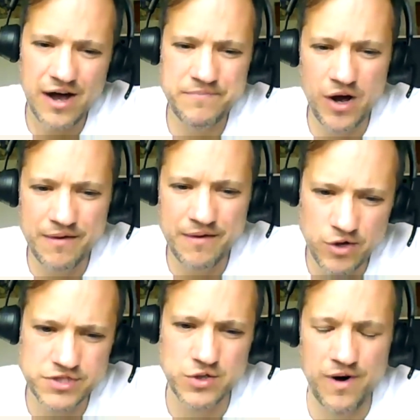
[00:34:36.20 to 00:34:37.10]
I'm
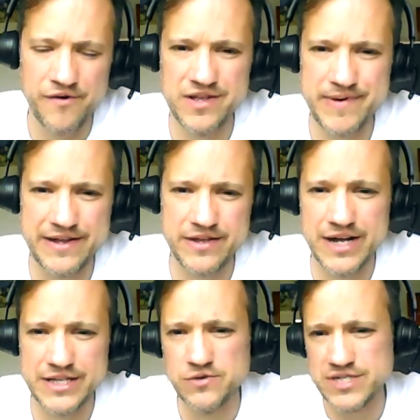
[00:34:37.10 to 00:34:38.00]
not too worried about it.
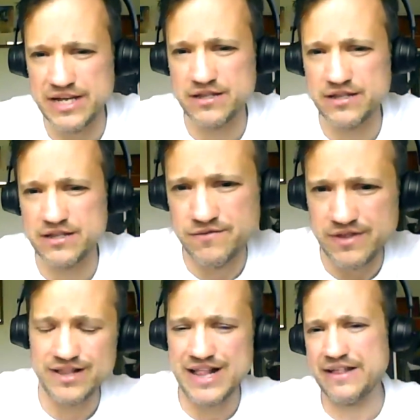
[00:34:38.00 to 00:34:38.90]
I do take the view
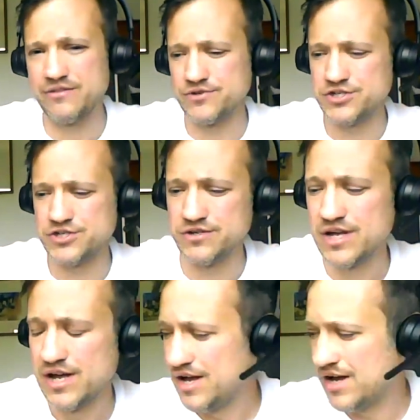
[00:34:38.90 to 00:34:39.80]
that a landlord should